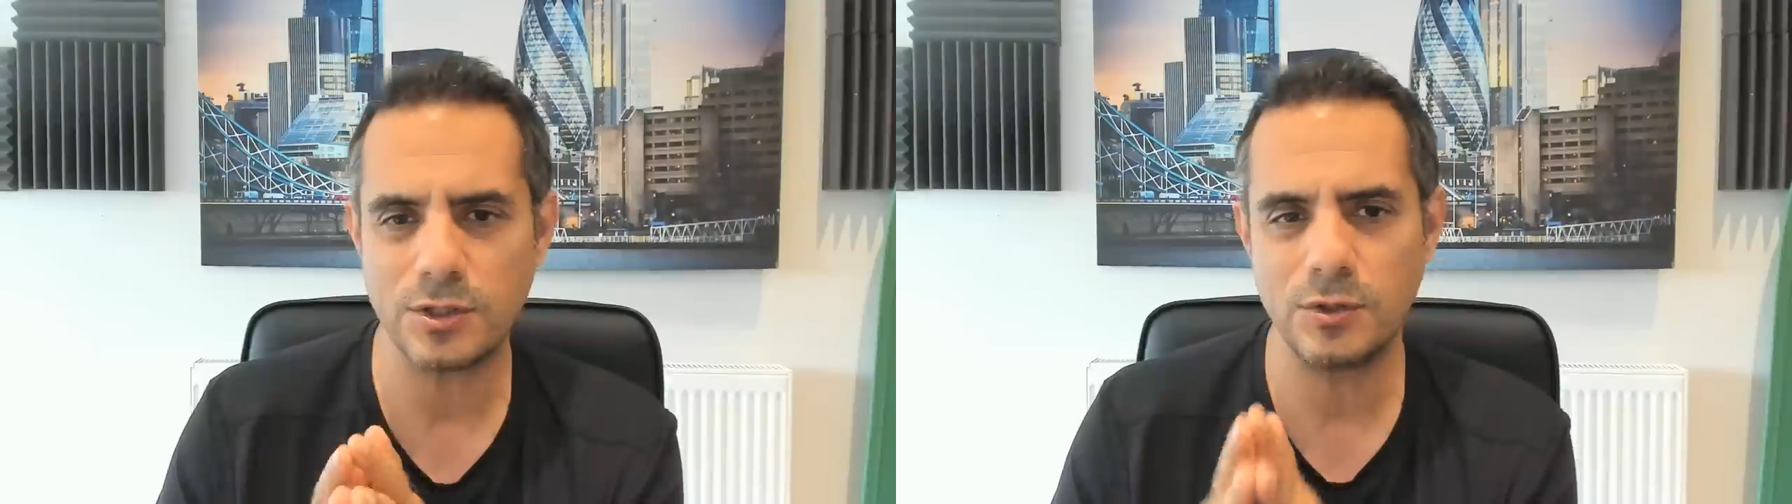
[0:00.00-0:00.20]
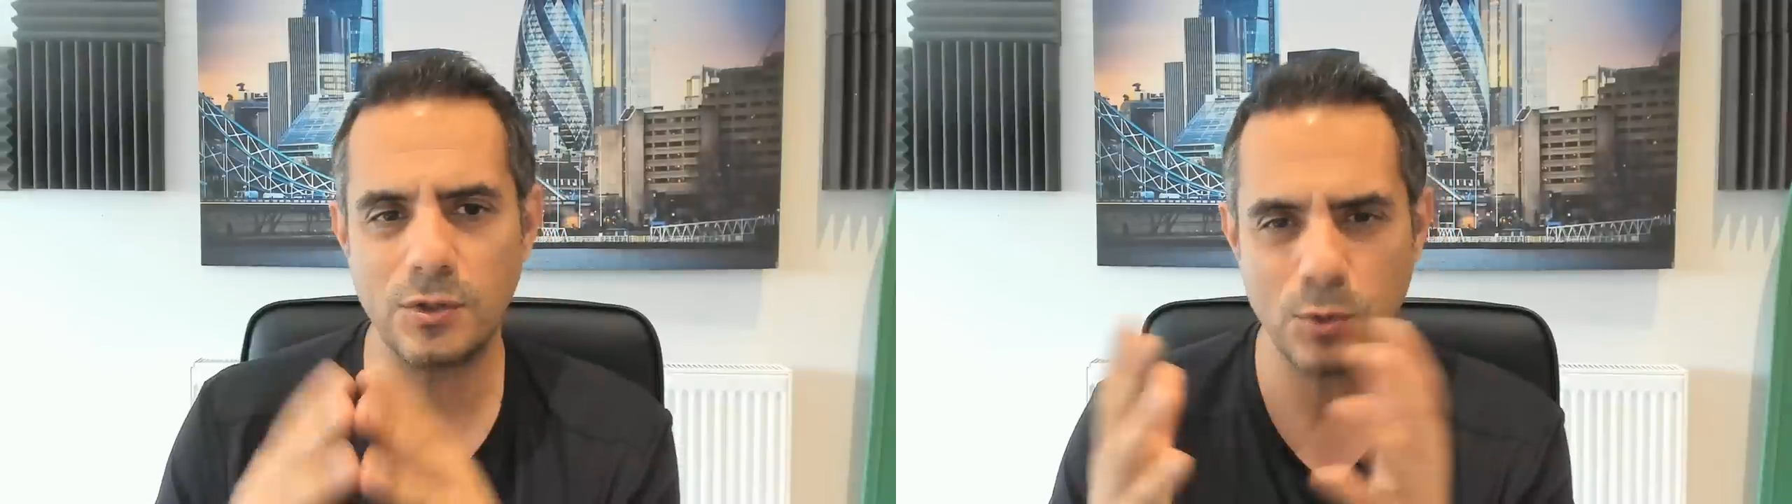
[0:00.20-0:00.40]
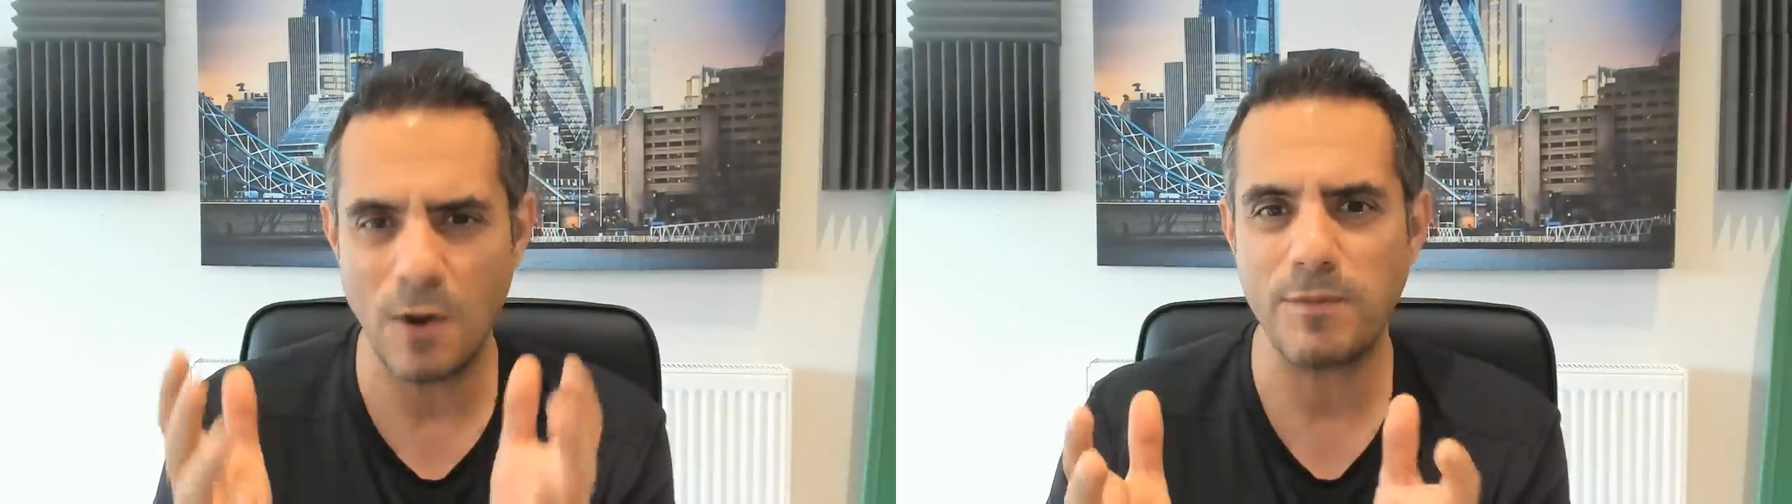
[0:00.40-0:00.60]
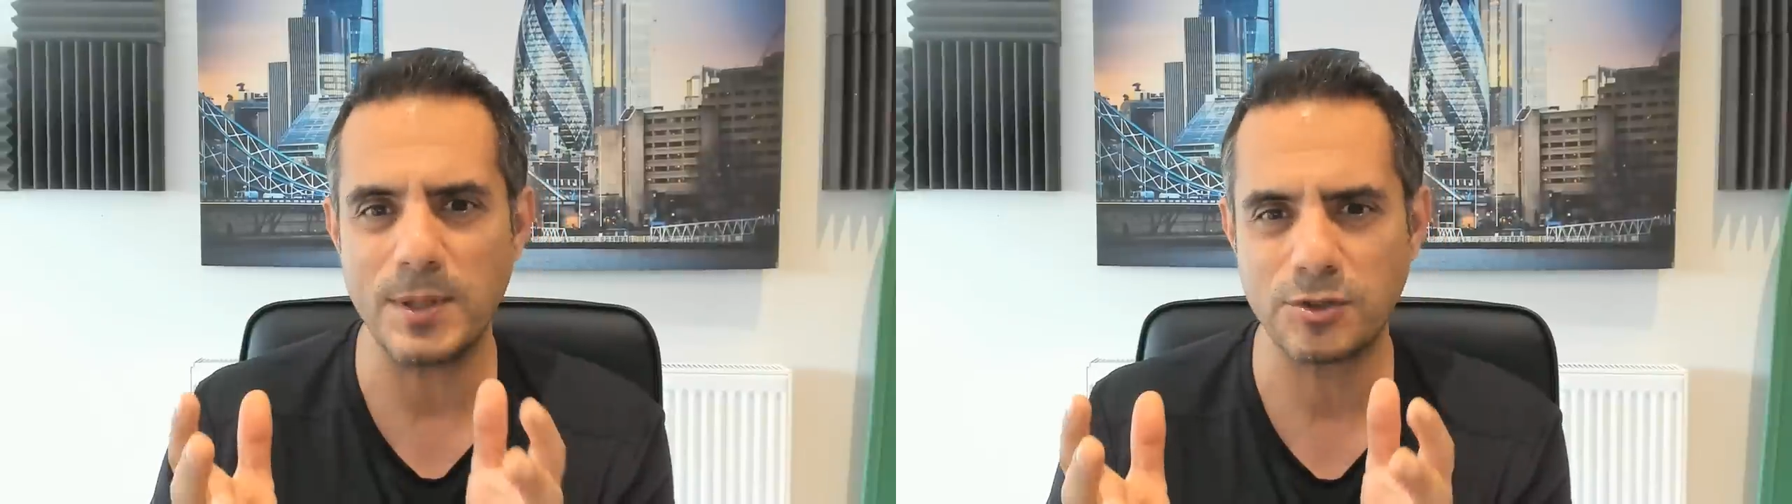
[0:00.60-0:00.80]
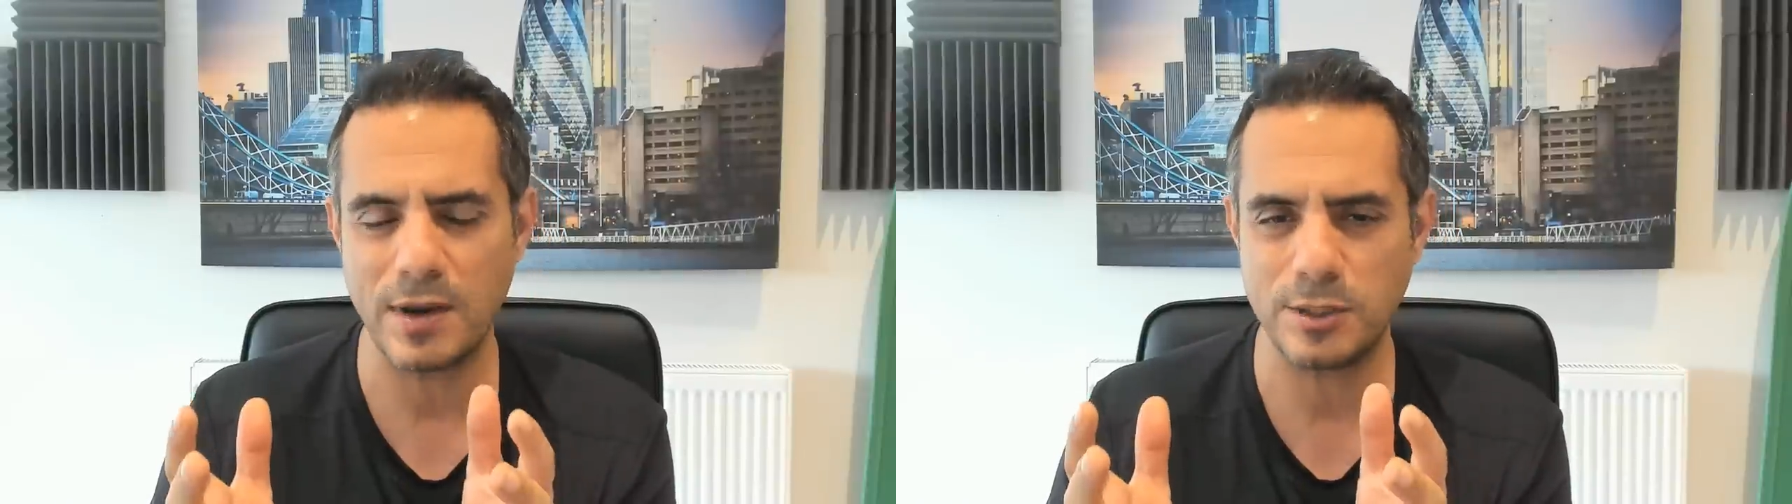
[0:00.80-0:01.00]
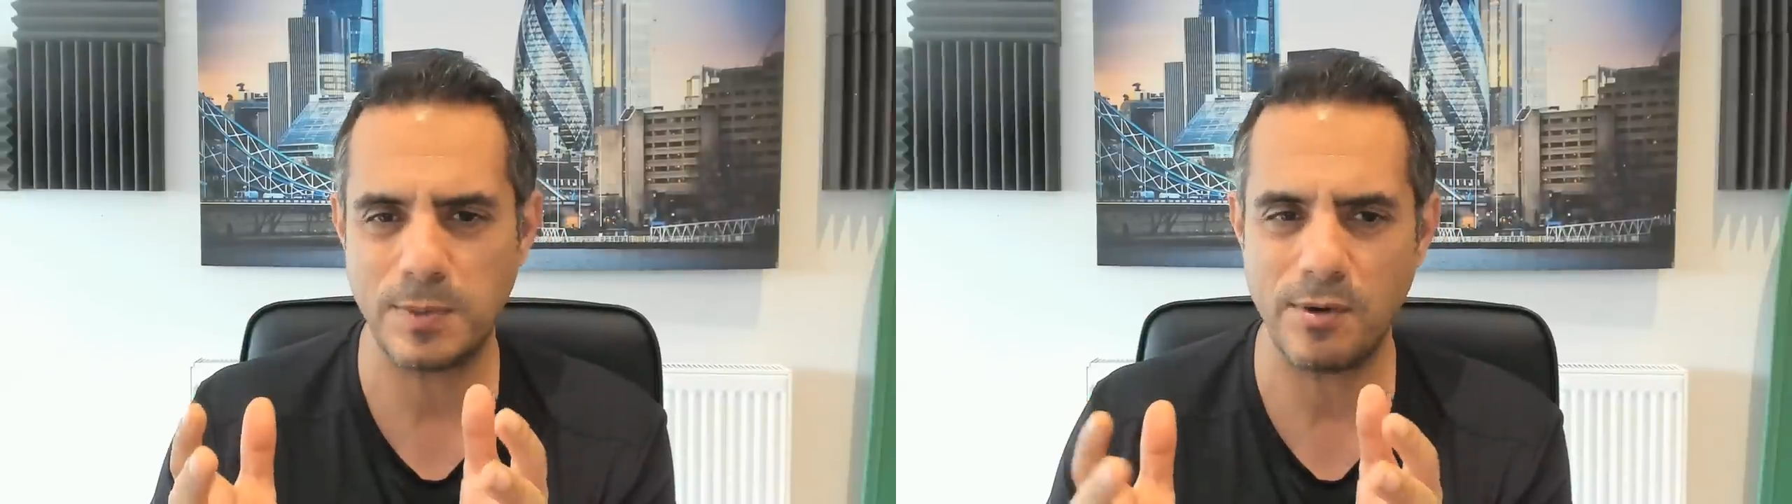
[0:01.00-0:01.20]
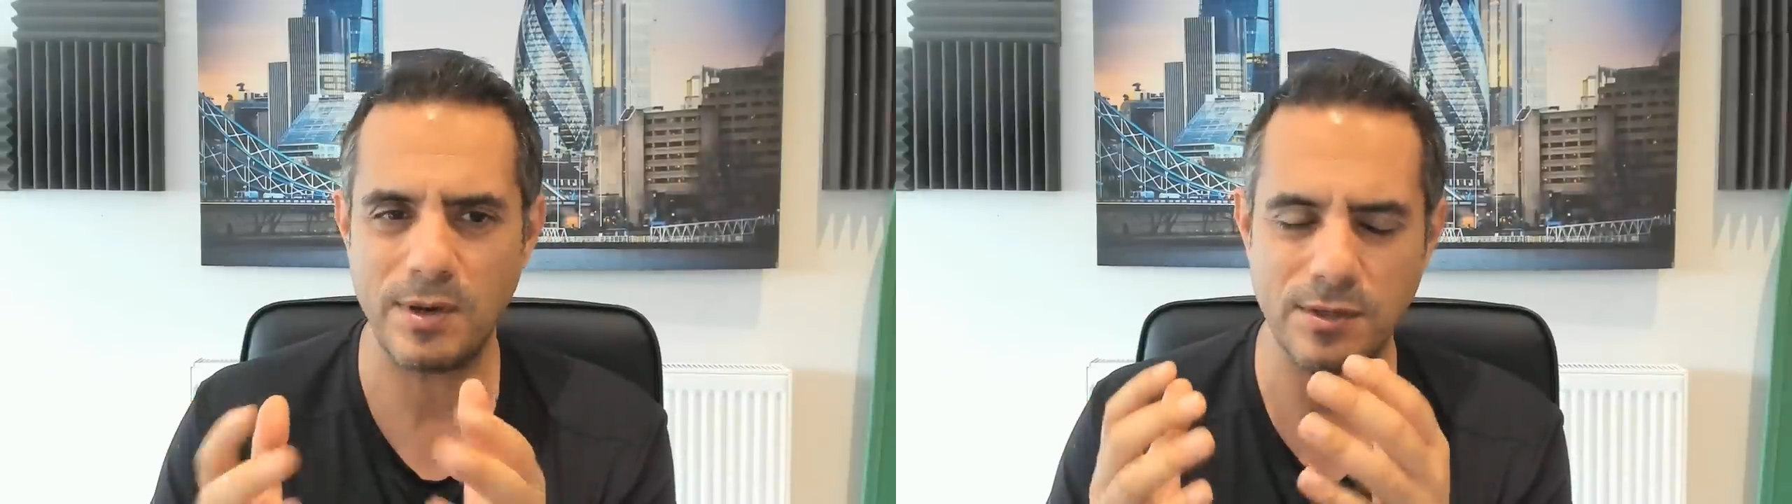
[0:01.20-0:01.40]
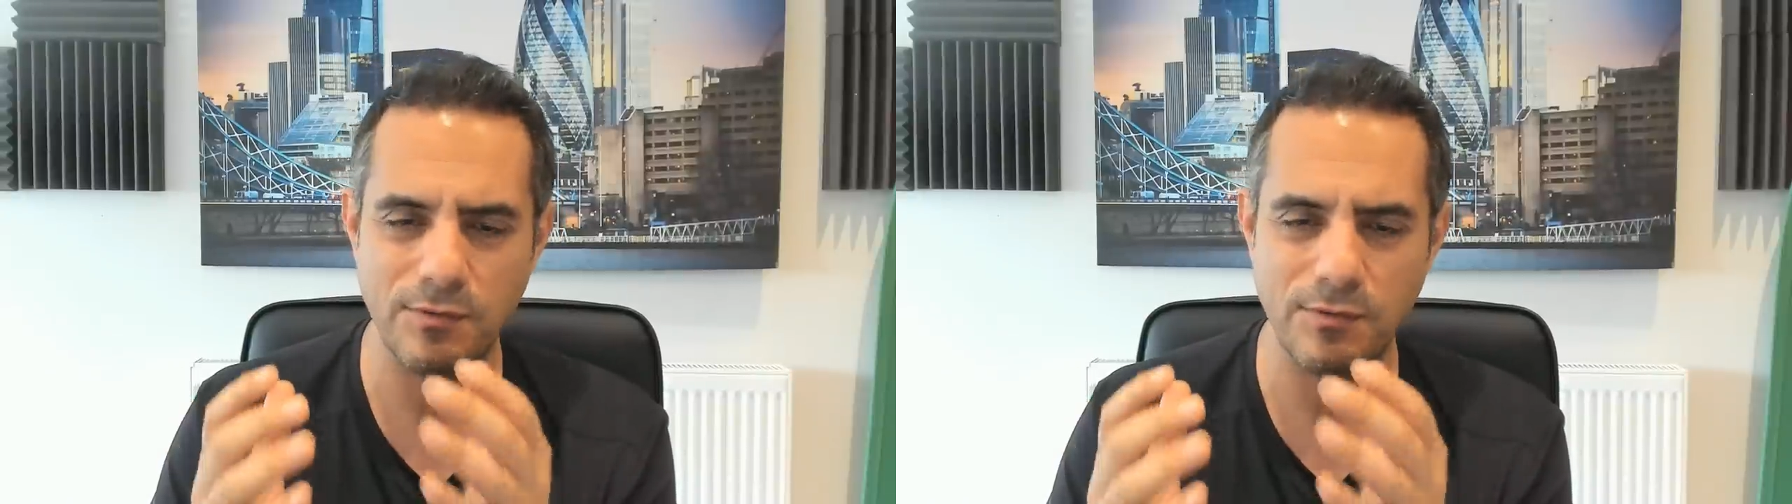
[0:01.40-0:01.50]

to 12 months grace period,